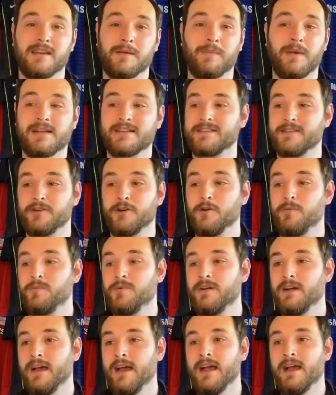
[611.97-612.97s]
picked it up,
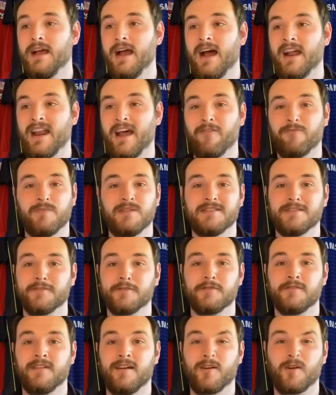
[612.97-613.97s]
and I've been
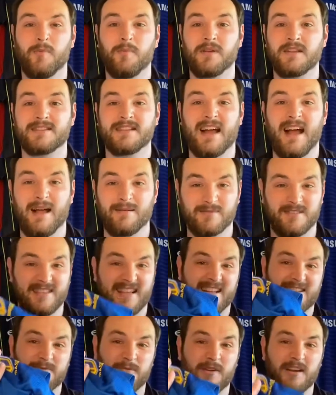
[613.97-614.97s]
done a couple of times, and
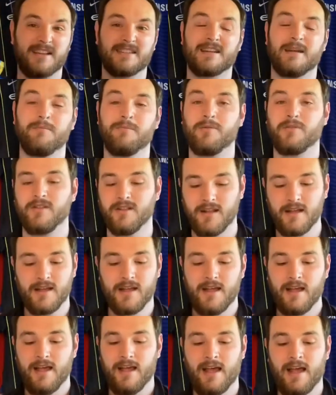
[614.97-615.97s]
that's one example.
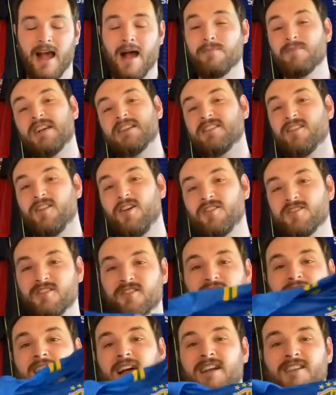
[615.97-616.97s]
I made a loss
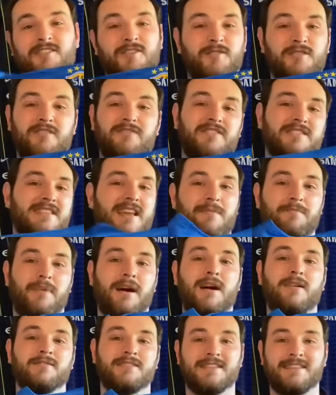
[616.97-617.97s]
on that. I sold it for
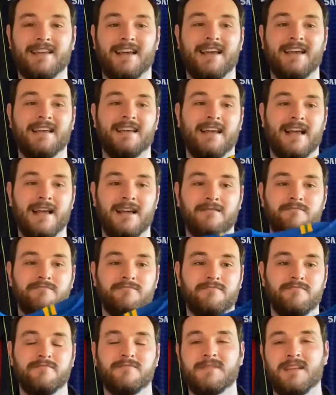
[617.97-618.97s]
£10 today.
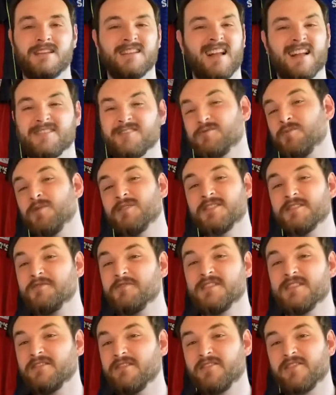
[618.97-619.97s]
I just wanted
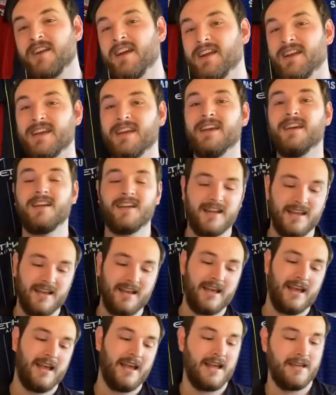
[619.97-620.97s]
rid of it, really.
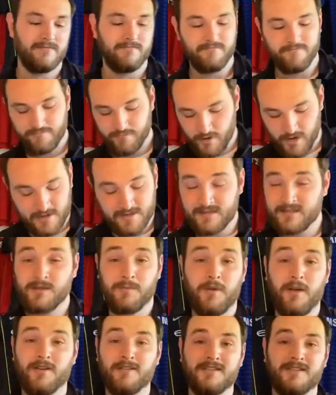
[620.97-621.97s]
But to
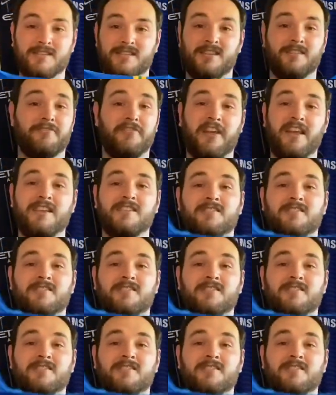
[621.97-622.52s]
be honest, as fakes